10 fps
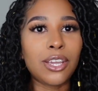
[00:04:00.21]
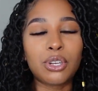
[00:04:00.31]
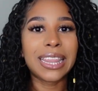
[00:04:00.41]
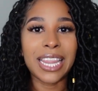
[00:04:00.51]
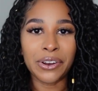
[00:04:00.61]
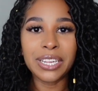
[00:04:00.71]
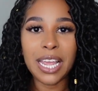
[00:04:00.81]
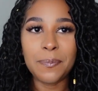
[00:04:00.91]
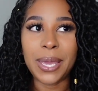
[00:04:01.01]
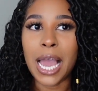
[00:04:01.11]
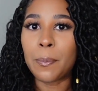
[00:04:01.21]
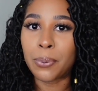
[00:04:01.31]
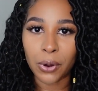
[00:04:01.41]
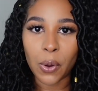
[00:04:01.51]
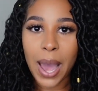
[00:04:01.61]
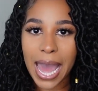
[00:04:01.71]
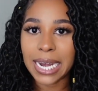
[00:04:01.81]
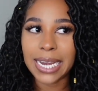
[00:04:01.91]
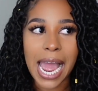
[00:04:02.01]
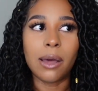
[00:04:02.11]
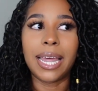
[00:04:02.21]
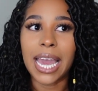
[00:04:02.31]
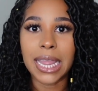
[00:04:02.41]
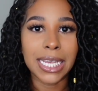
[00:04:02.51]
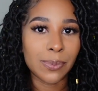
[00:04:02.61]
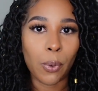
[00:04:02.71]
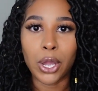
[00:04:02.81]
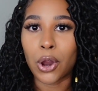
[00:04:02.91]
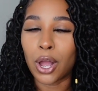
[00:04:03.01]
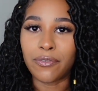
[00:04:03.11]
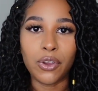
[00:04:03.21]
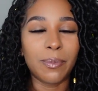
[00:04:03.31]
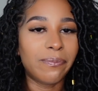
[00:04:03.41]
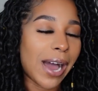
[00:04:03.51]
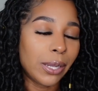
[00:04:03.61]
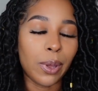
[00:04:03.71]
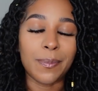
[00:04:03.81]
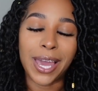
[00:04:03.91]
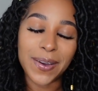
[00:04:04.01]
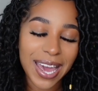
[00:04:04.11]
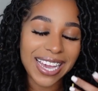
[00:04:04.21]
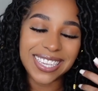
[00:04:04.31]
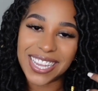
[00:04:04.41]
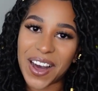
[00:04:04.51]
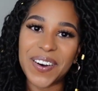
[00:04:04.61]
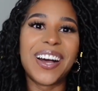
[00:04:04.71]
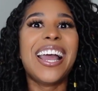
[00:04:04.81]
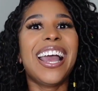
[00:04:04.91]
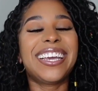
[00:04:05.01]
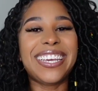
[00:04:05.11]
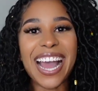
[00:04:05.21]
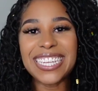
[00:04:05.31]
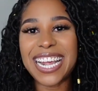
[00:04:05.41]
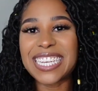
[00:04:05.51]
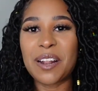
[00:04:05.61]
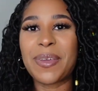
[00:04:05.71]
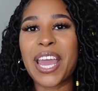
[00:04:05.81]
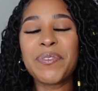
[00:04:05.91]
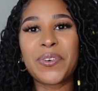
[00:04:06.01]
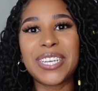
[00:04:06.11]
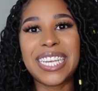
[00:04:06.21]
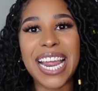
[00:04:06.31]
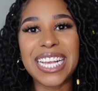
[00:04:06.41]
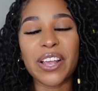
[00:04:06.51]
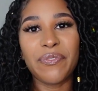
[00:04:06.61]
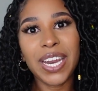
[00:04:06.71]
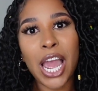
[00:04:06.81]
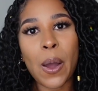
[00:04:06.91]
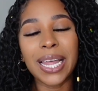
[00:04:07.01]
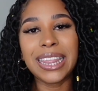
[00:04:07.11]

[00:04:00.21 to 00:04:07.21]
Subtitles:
You should literally be a pro at it now, like at this point, girl, if you've following me. Okay, so yes, that is gonna be it for today's video.